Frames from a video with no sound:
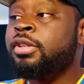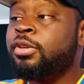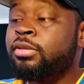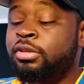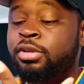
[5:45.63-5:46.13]

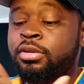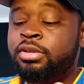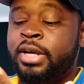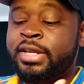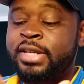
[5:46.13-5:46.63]
You
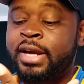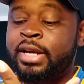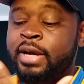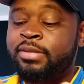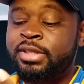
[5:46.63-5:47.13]
two things I ain't
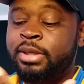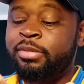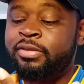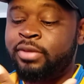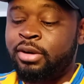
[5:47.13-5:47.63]
never seen
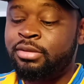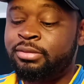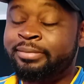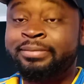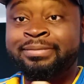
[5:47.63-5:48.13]
before
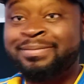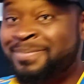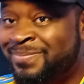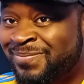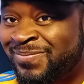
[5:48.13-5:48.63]

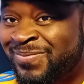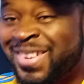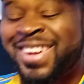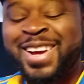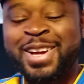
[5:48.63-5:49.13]

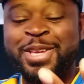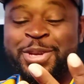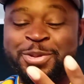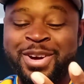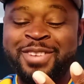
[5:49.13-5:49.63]
a
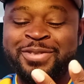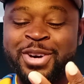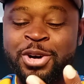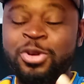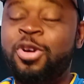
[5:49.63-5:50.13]

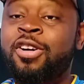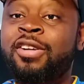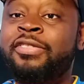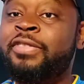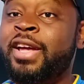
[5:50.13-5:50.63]
UFO,
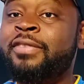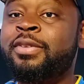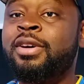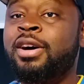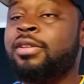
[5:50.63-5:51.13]
or a
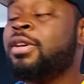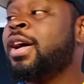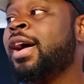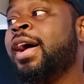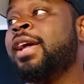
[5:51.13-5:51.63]
faithful hoe.
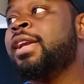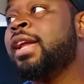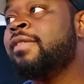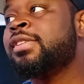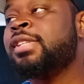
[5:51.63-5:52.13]
I ain't
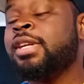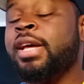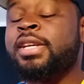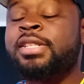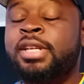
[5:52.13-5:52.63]
never seen
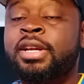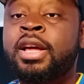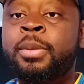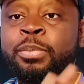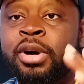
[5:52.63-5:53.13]
that shit.
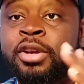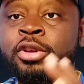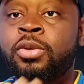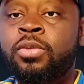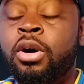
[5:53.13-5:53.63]
But
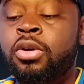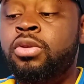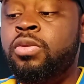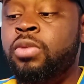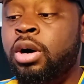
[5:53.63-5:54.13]
you
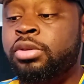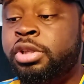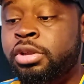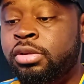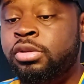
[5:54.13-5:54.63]
want who
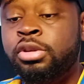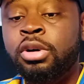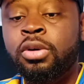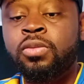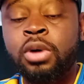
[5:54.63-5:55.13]
want you. You
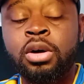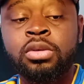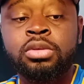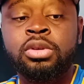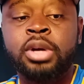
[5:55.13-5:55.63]
don't
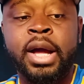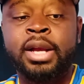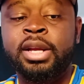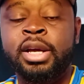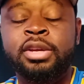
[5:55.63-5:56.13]
want,
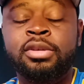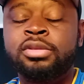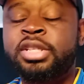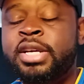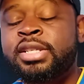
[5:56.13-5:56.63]
goddamn, you
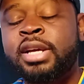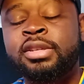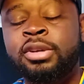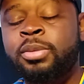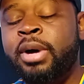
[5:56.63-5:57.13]
don't chase
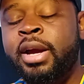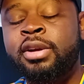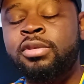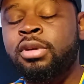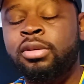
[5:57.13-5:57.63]
after
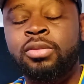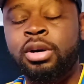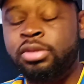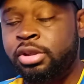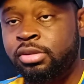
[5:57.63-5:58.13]
nobody who don't
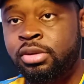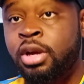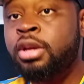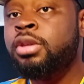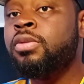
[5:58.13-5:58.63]
want you.
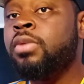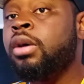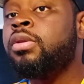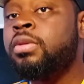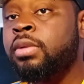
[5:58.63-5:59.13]
You
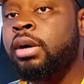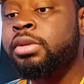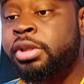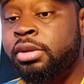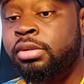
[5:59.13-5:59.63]
want who
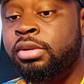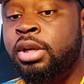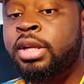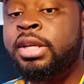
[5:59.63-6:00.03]
want you.